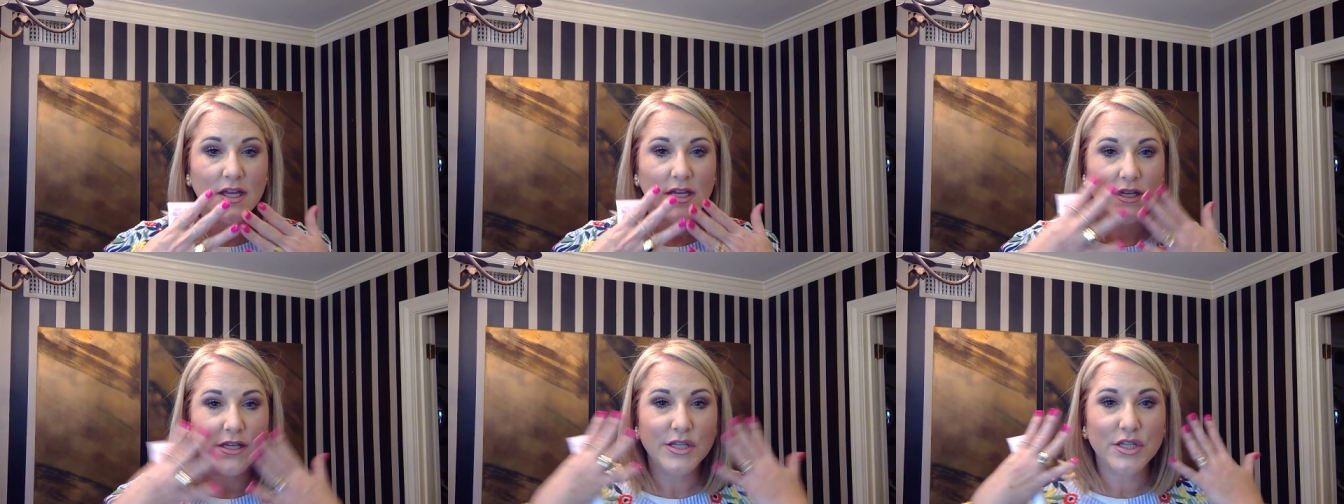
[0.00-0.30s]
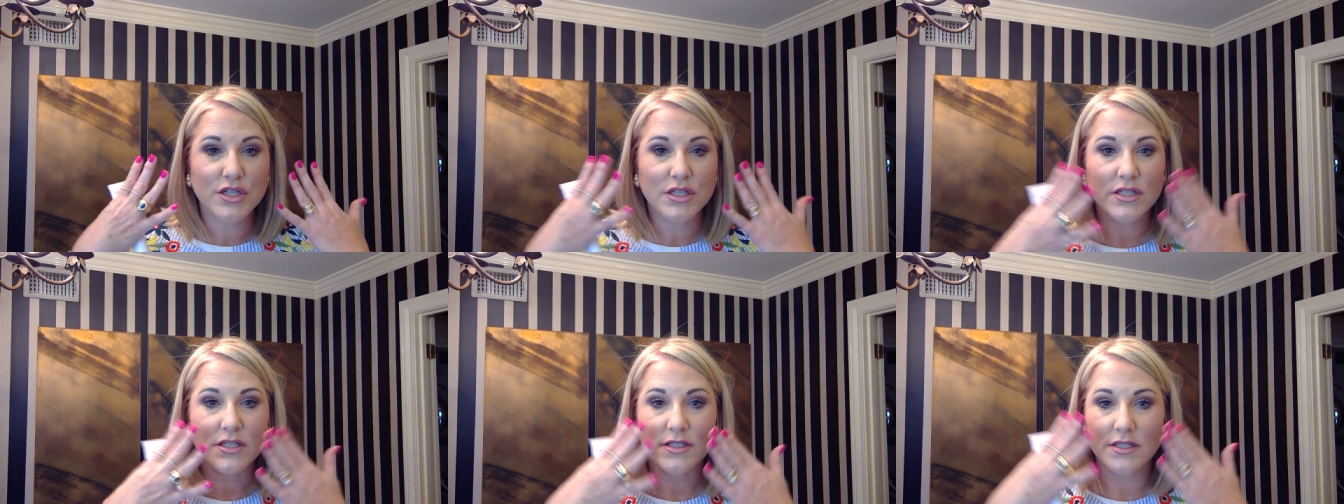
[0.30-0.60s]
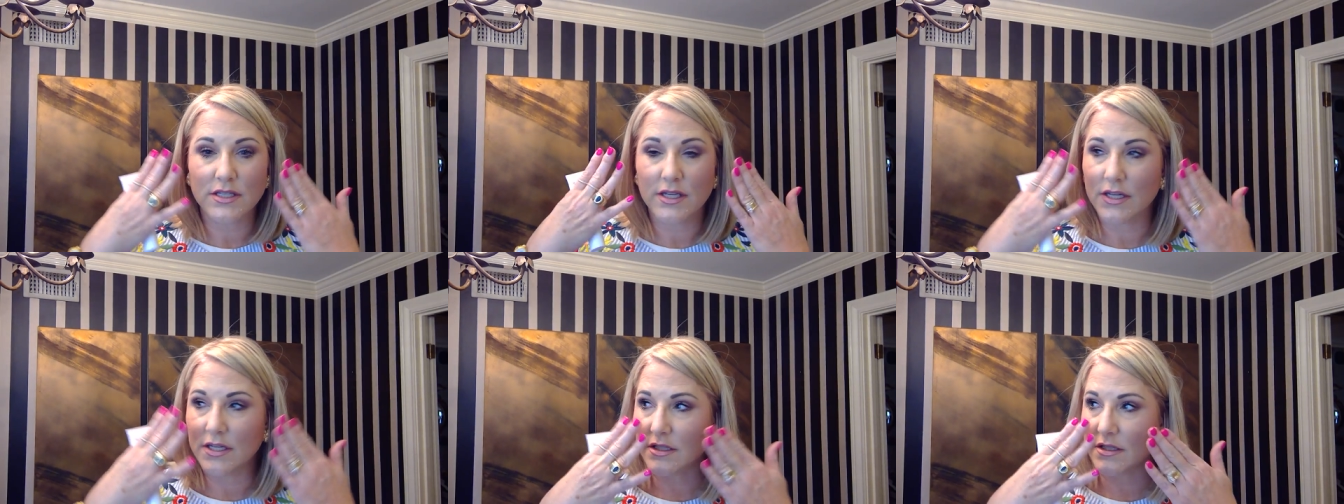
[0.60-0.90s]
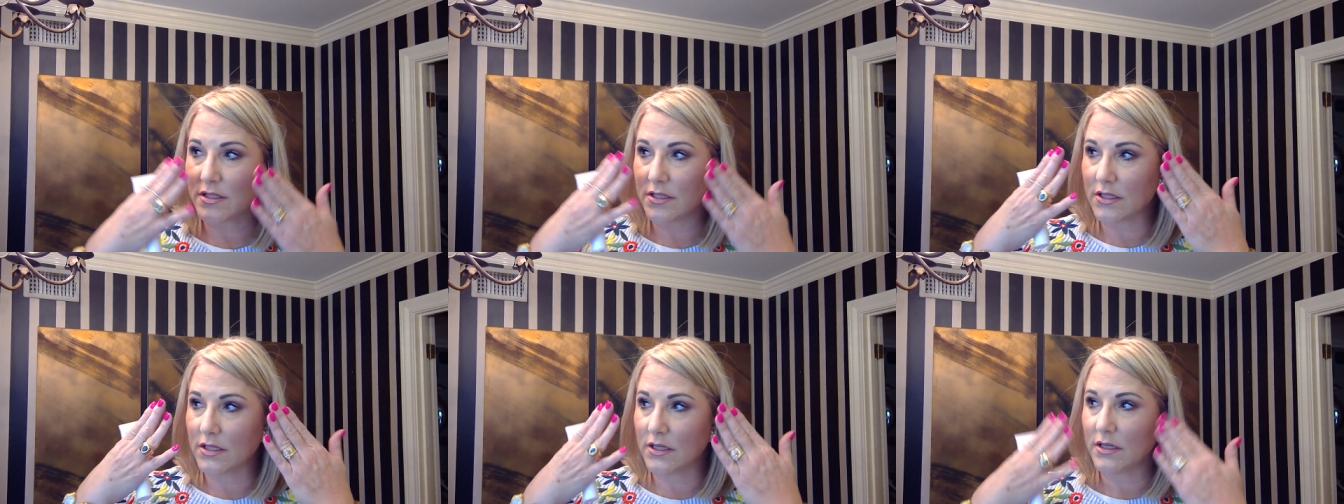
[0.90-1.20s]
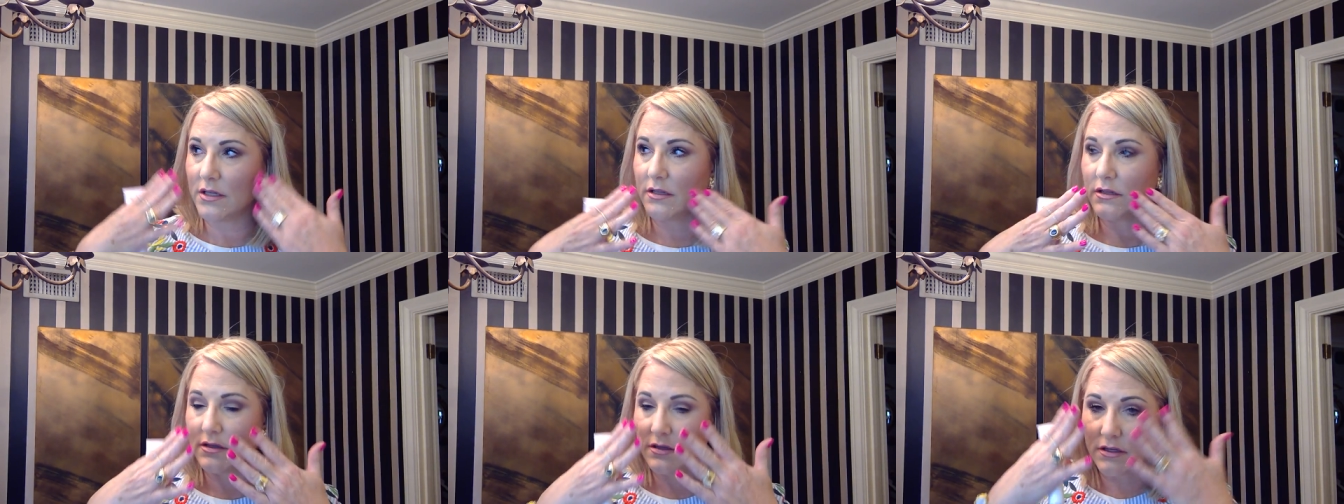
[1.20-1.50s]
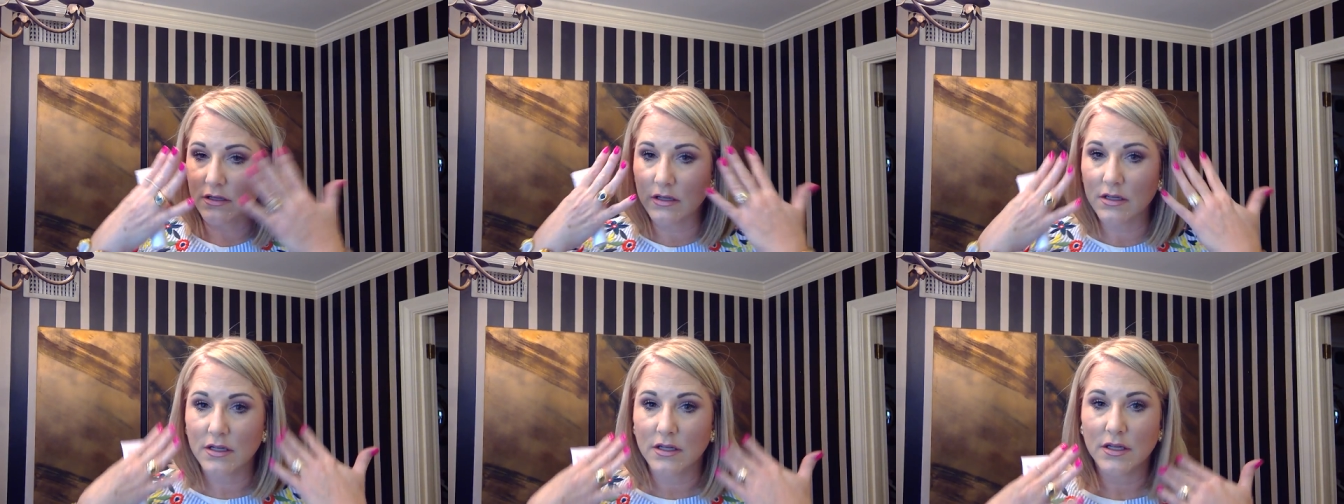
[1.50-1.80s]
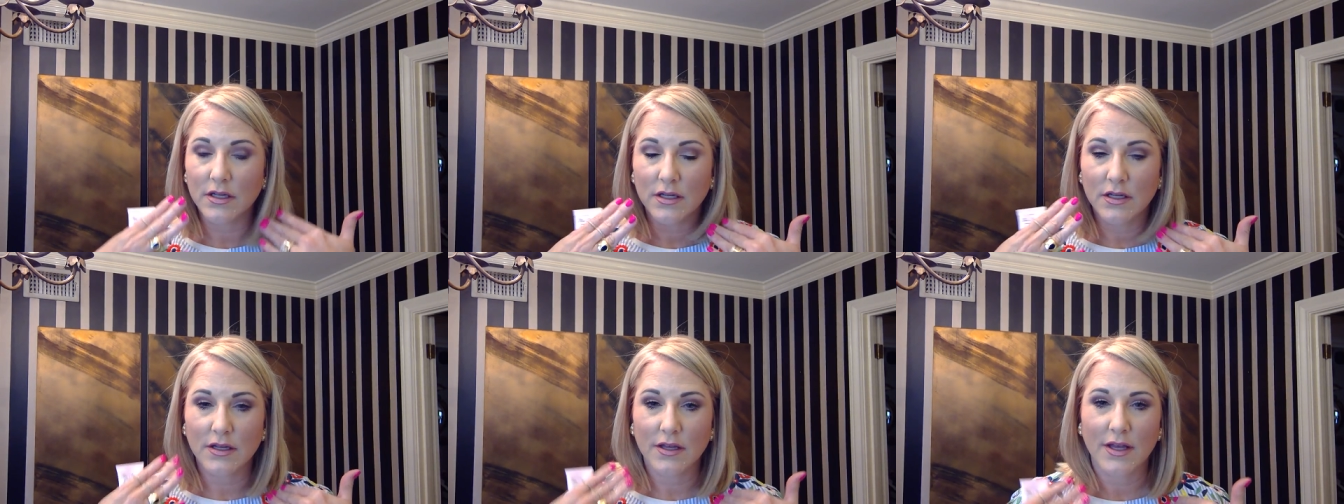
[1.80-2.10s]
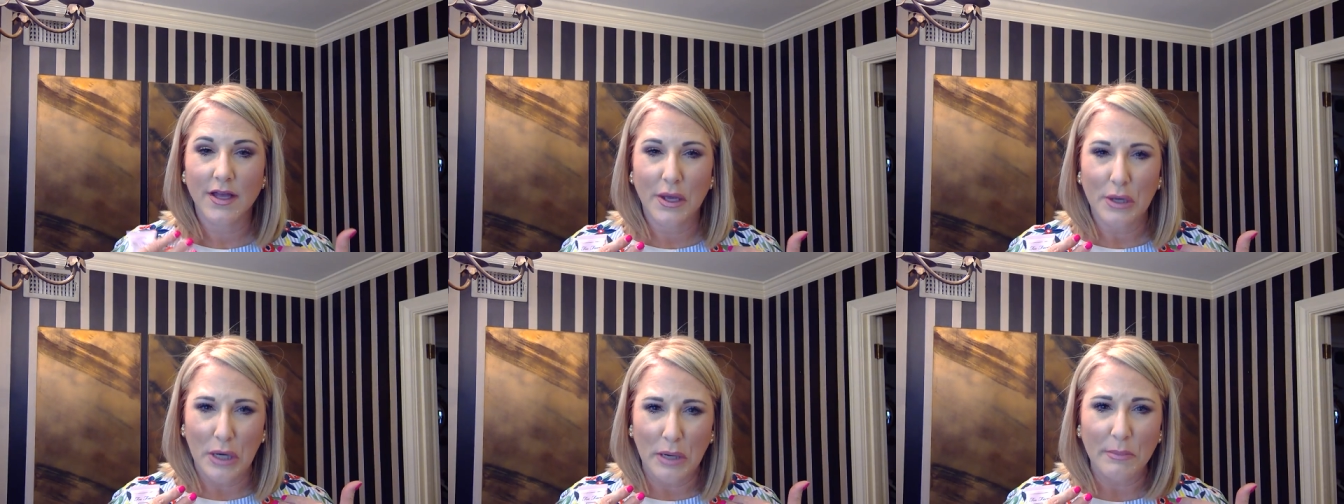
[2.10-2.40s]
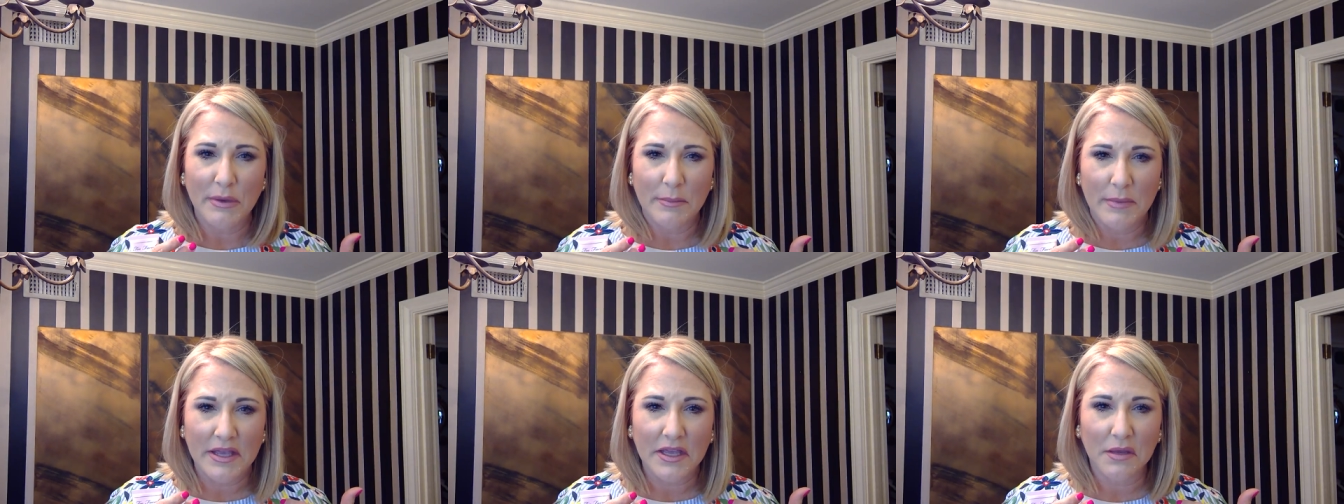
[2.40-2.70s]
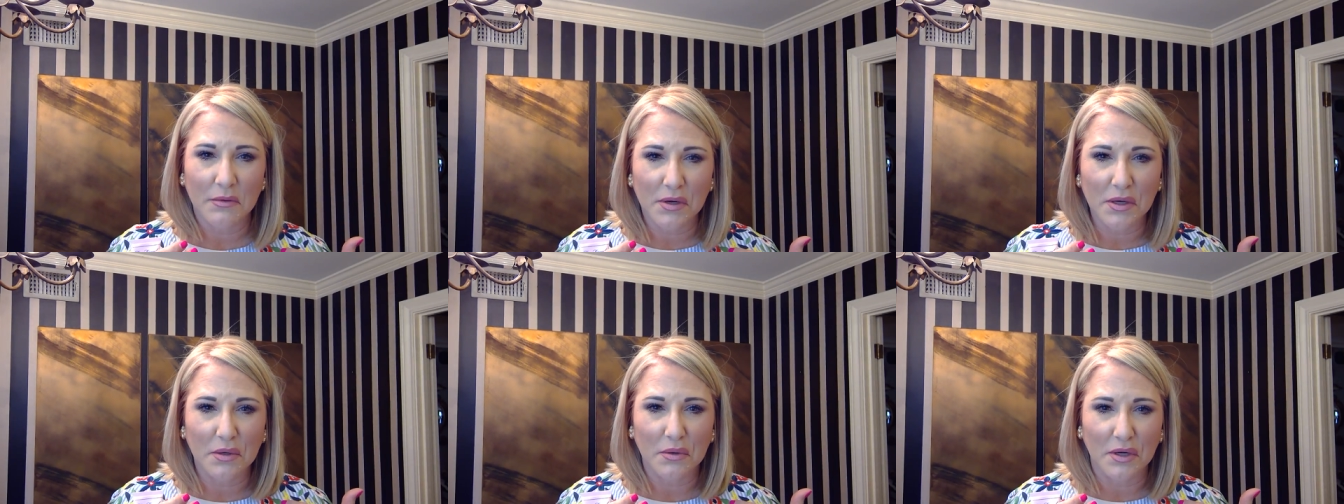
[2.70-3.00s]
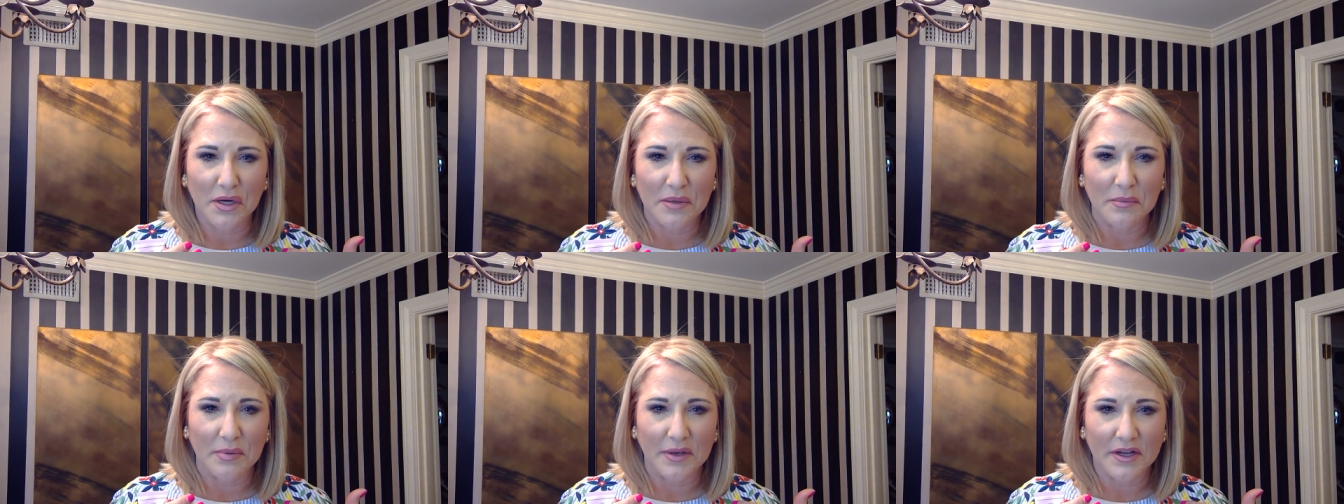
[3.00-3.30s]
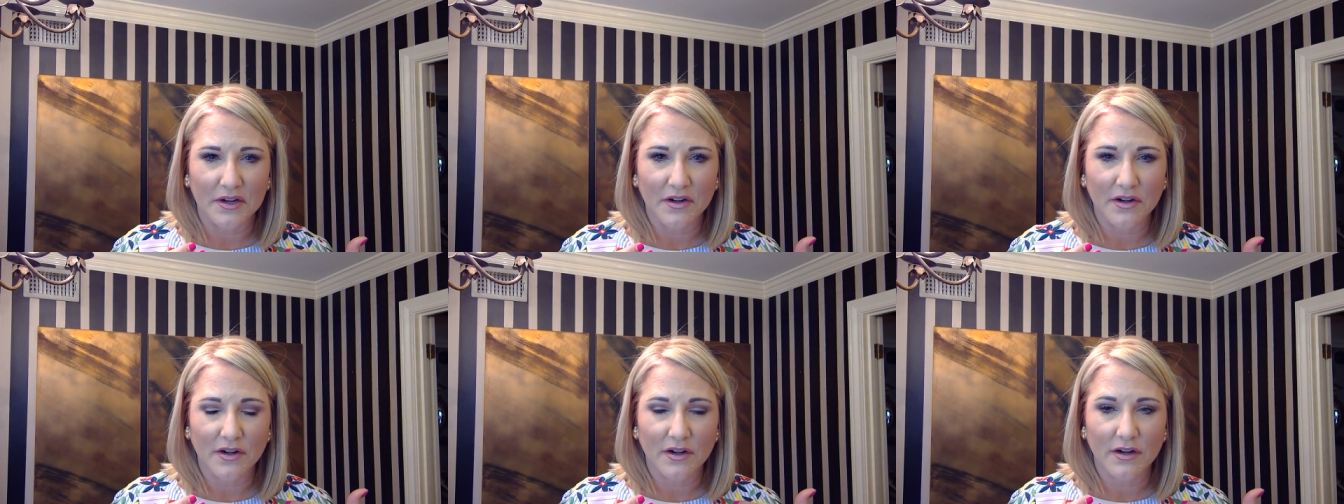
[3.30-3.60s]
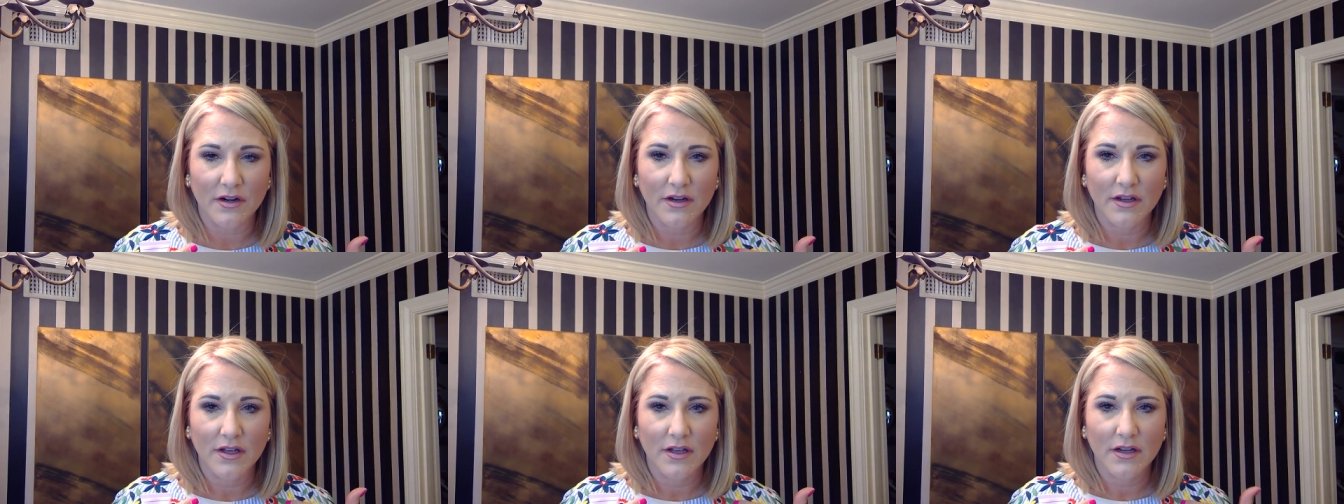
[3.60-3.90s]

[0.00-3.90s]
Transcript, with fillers: it just tends to help my makeup go on better.